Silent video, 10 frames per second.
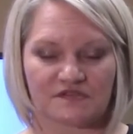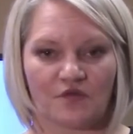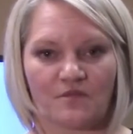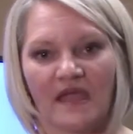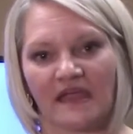
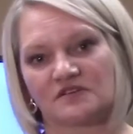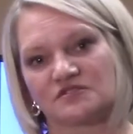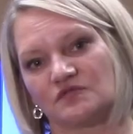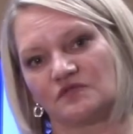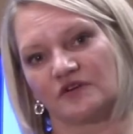So make
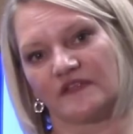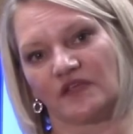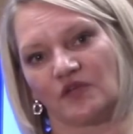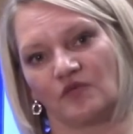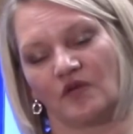sure
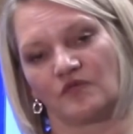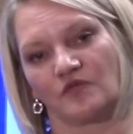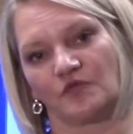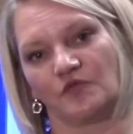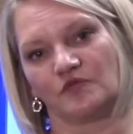that you know the
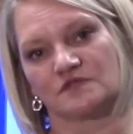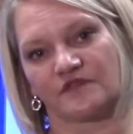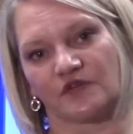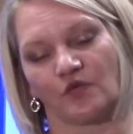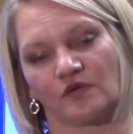rules
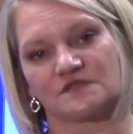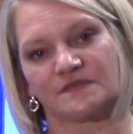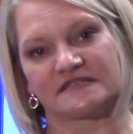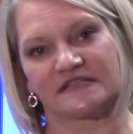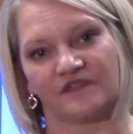for your
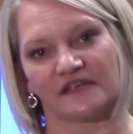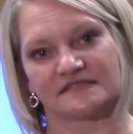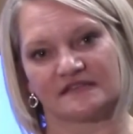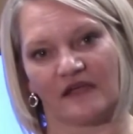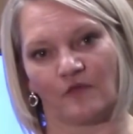specific
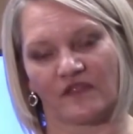state,